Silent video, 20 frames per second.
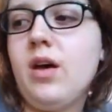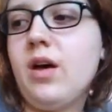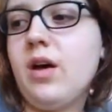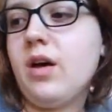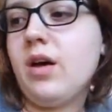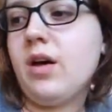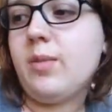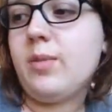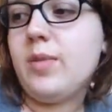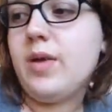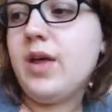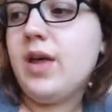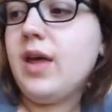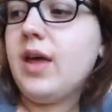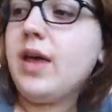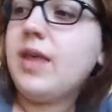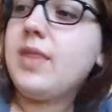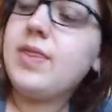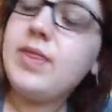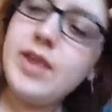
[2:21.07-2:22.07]
Um,
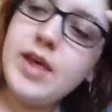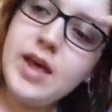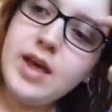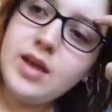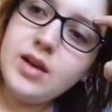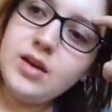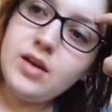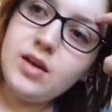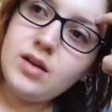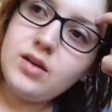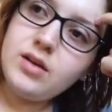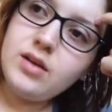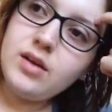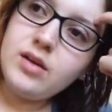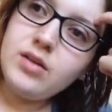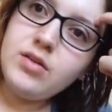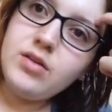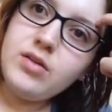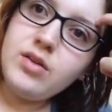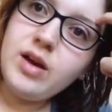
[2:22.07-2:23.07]
and then
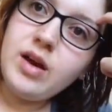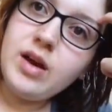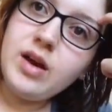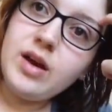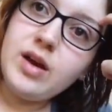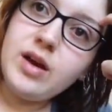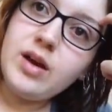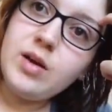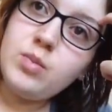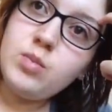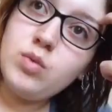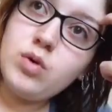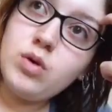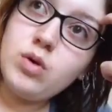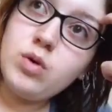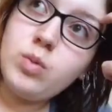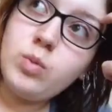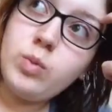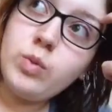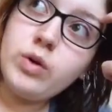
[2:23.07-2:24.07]
another
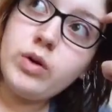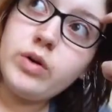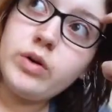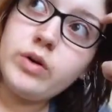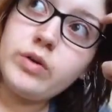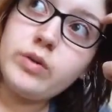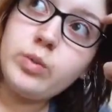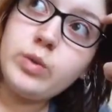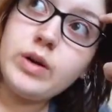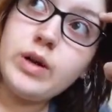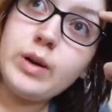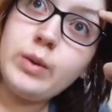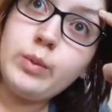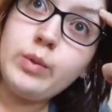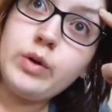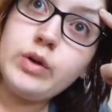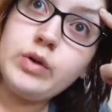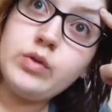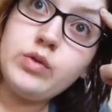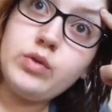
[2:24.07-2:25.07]
time was when I
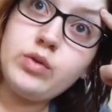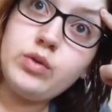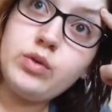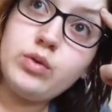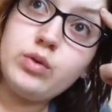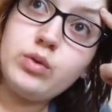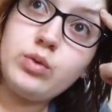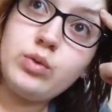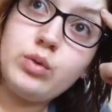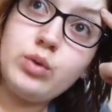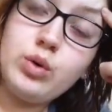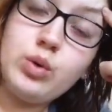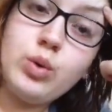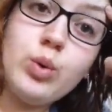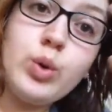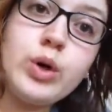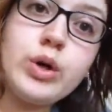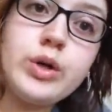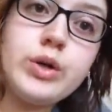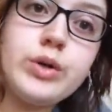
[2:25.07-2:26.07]
went to New
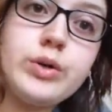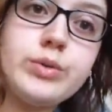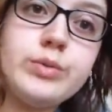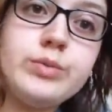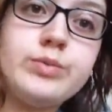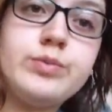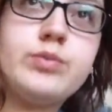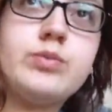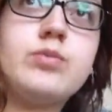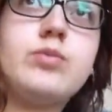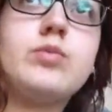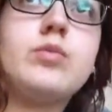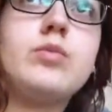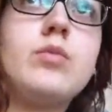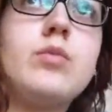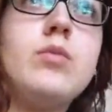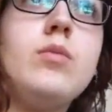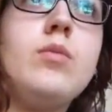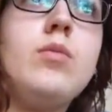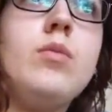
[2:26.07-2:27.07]
York
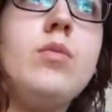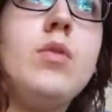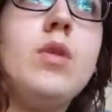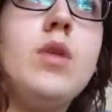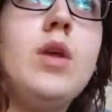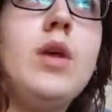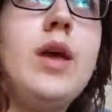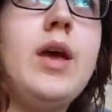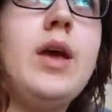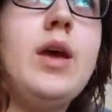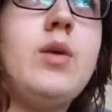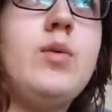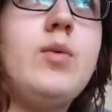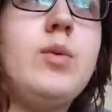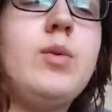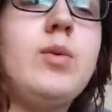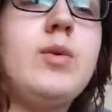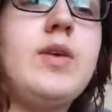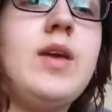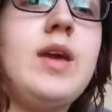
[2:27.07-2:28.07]
and
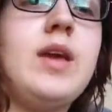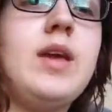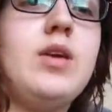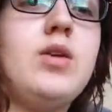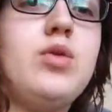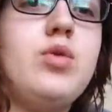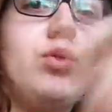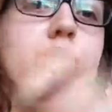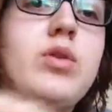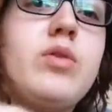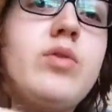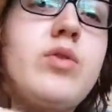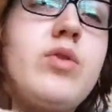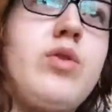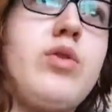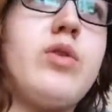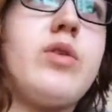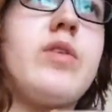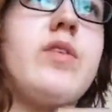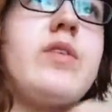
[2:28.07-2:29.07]
we were taking a tour of
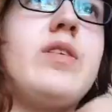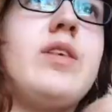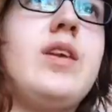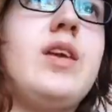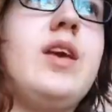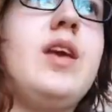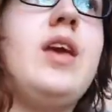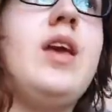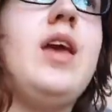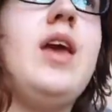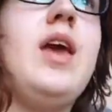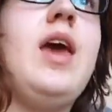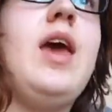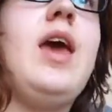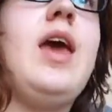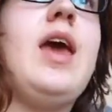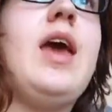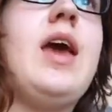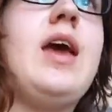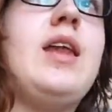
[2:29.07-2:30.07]
New York City
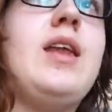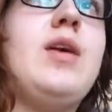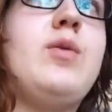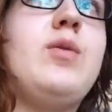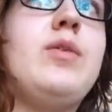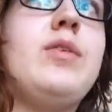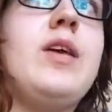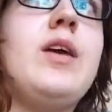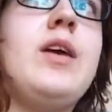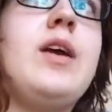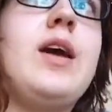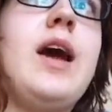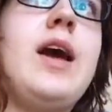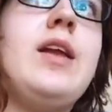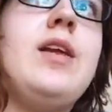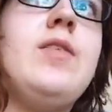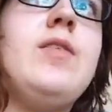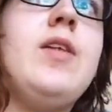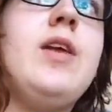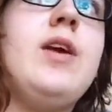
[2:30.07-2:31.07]
and it was like
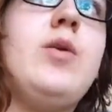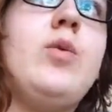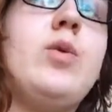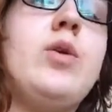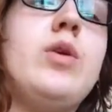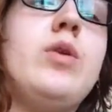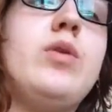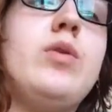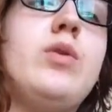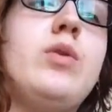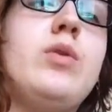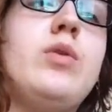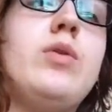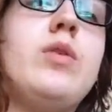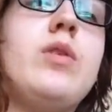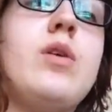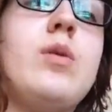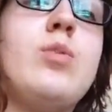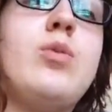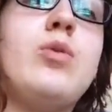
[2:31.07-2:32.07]
kind of like one of
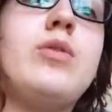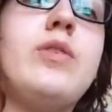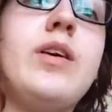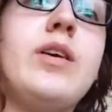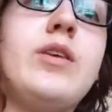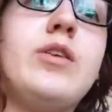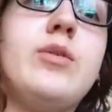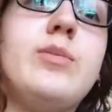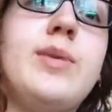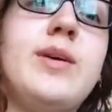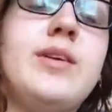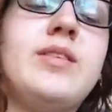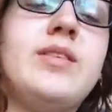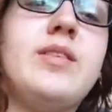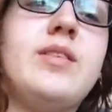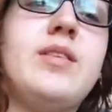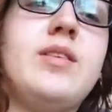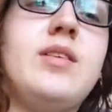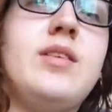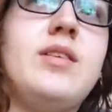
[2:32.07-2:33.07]
those double decker
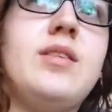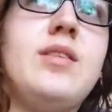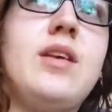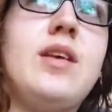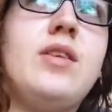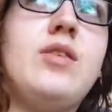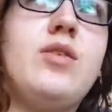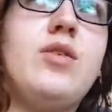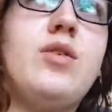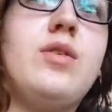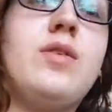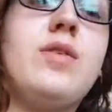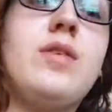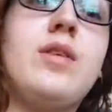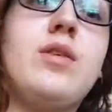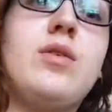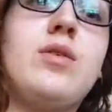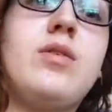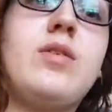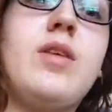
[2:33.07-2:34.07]
buses and you could
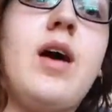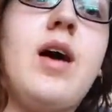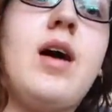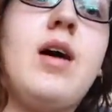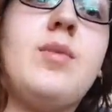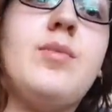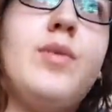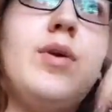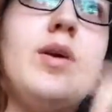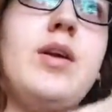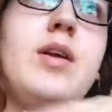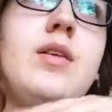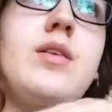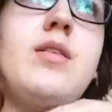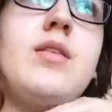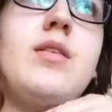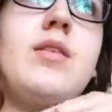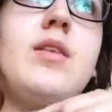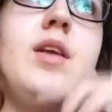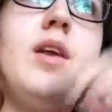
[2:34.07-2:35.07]
sit on top
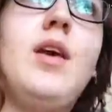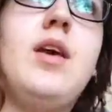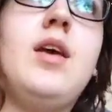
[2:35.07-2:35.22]
and